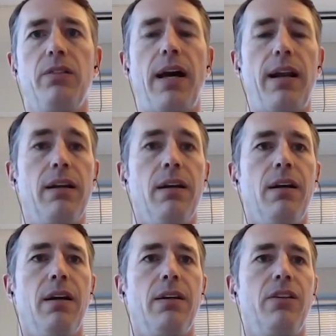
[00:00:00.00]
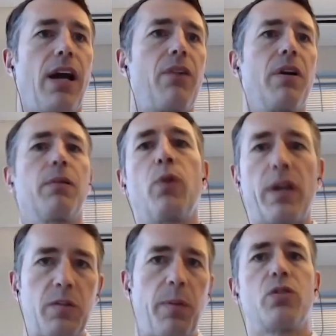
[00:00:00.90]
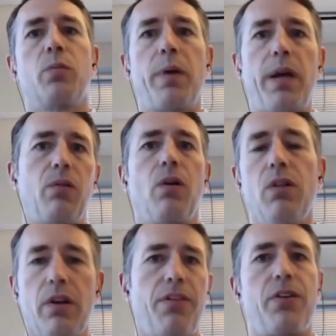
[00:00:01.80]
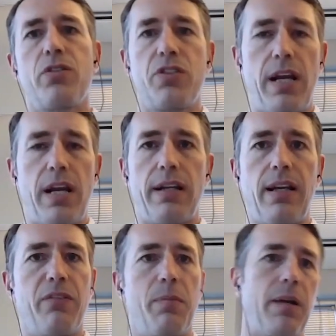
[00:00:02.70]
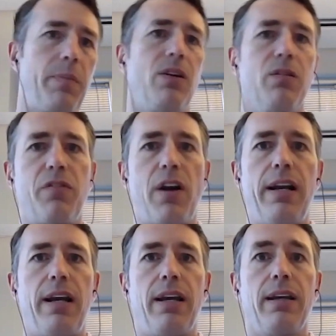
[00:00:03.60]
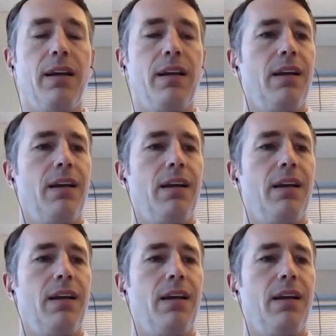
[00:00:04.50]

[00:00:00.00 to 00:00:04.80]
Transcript: You gotta run a quick special payroll on a Thursday to get everybody paid on Friday.